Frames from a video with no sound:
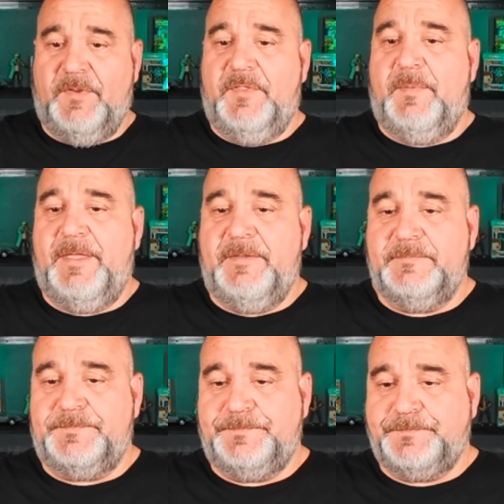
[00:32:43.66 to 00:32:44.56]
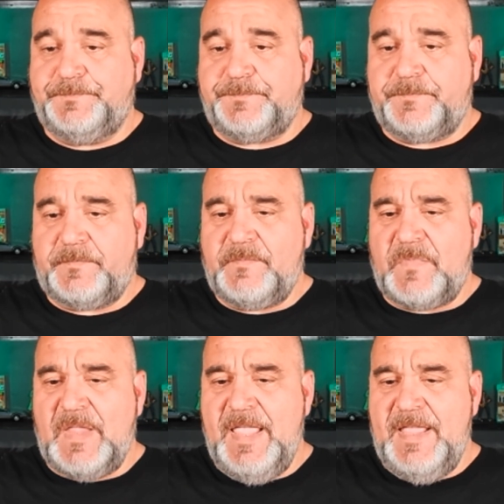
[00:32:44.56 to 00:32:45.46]
and the back.
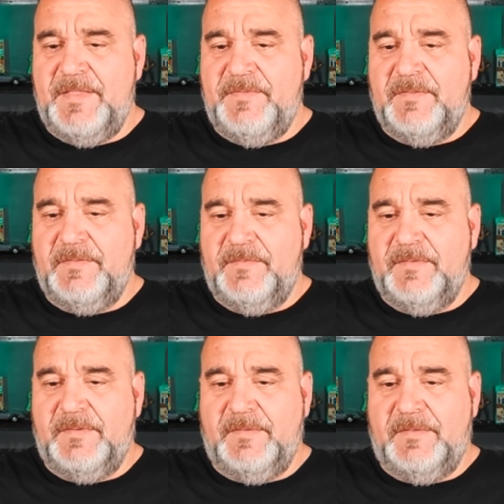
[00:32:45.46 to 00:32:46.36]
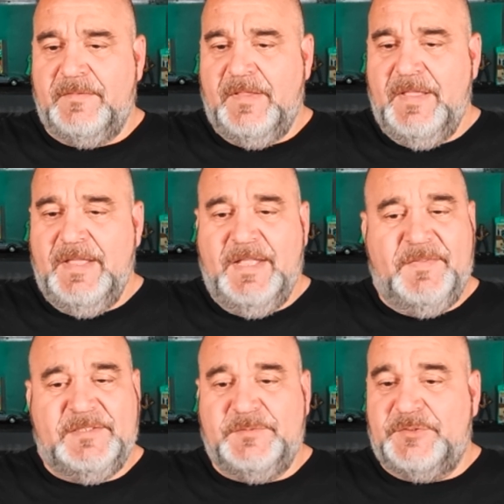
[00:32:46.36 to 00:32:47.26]
And
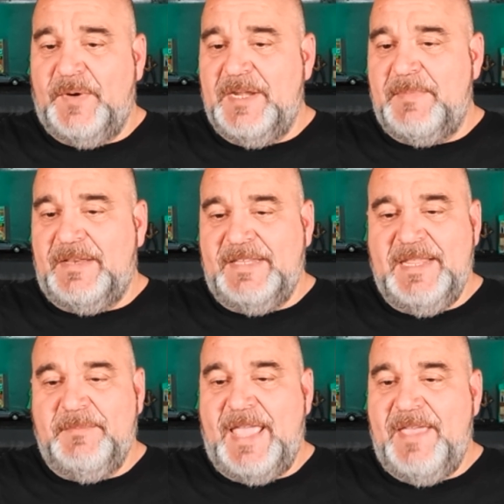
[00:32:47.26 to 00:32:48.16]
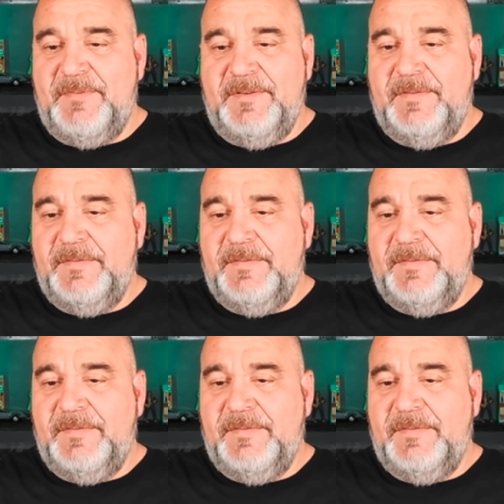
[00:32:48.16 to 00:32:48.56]
this was directed by Liam Gavin.